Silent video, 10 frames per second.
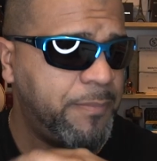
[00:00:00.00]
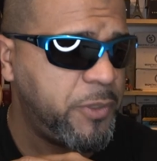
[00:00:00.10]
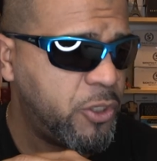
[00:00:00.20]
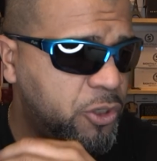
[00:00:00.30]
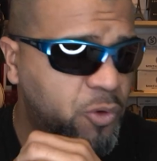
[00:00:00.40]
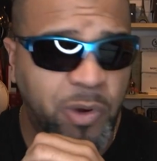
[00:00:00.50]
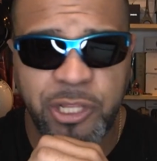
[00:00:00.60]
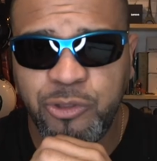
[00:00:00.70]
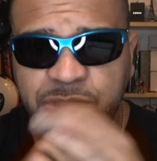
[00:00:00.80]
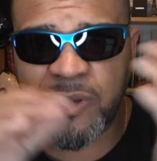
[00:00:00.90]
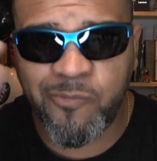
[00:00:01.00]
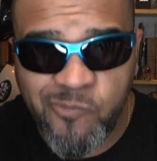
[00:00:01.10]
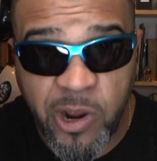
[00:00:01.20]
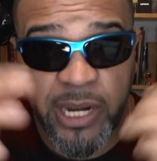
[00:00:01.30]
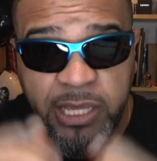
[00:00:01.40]
you know, you want to do
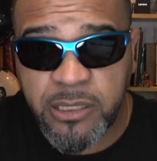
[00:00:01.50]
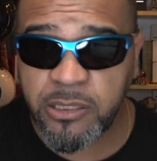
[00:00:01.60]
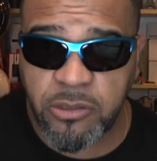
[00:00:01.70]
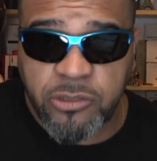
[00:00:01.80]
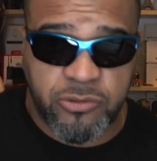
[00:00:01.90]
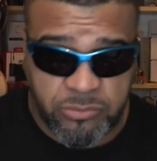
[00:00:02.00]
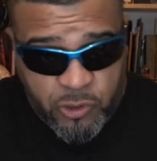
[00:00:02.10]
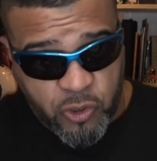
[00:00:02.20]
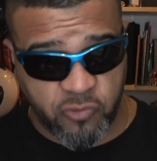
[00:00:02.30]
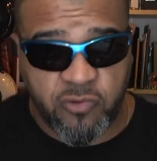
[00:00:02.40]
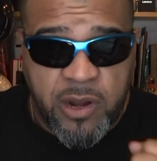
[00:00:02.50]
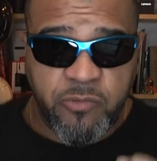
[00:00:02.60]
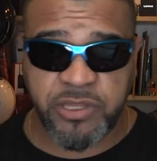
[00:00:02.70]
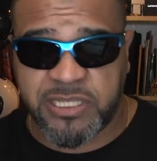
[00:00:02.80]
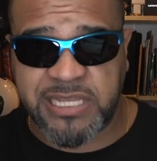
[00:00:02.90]
some running, you could run
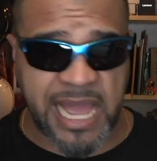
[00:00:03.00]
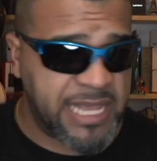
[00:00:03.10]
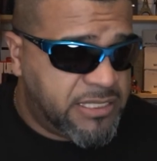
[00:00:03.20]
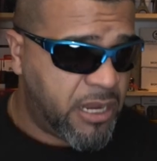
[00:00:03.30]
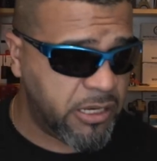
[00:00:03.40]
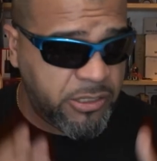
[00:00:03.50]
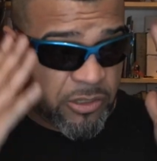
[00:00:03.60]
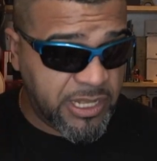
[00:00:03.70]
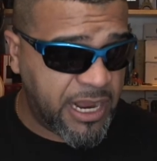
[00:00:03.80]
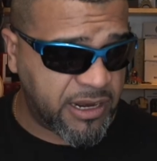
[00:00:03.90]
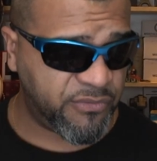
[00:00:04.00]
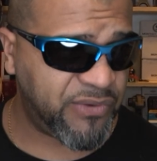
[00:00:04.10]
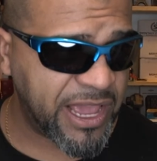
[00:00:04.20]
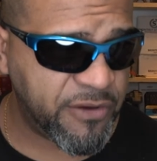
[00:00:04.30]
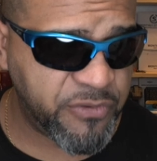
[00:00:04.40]
with these guys on. You know, they're not going to
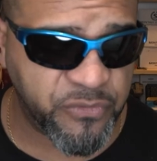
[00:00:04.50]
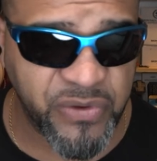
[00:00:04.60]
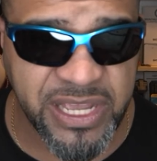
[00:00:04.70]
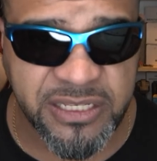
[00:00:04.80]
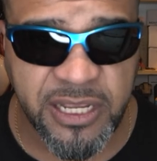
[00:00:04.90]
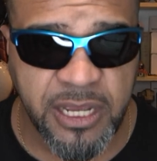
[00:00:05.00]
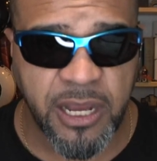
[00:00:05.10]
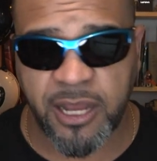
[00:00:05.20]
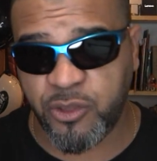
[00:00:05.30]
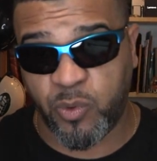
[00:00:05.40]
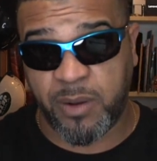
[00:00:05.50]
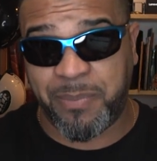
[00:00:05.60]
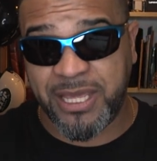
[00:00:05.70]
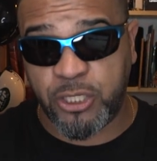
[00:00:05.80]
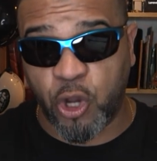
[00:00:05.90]
fly off your face. You want to
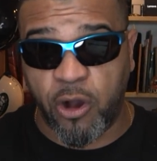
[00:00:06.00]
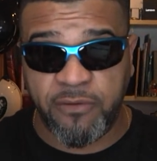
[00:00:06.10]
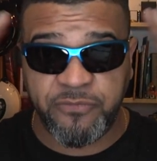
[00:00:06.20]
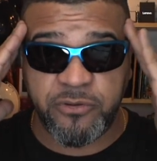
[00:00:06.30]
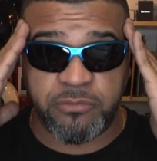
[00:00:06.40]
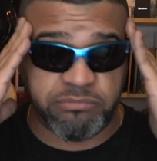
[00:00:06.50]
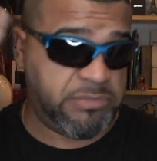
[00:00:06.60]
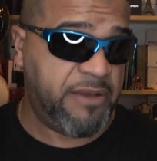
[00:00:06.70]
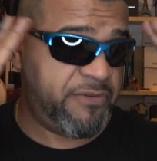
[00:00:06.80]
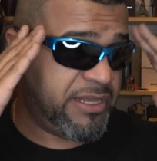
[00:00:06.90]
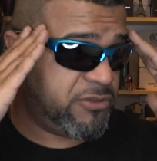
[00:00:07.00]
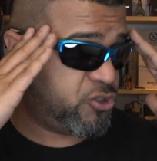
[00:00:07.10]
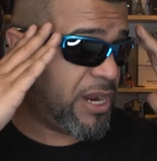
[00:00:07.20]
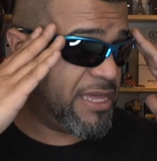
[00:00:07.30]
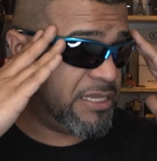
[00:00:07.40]
play golf, you could definitely
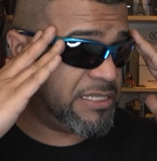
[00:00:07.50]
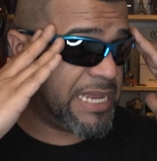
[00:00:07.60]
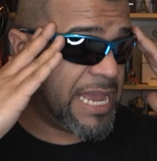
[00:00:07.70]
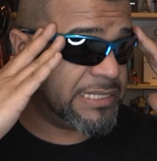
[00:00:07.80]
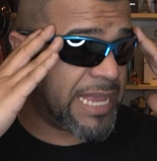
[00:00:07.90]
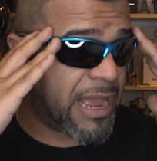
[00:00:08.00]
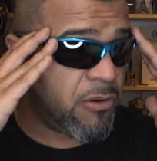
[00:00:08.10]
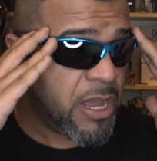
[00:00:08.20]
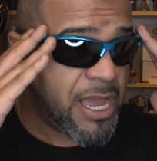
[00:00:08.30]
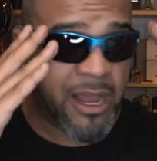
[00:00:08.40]
try these guys out.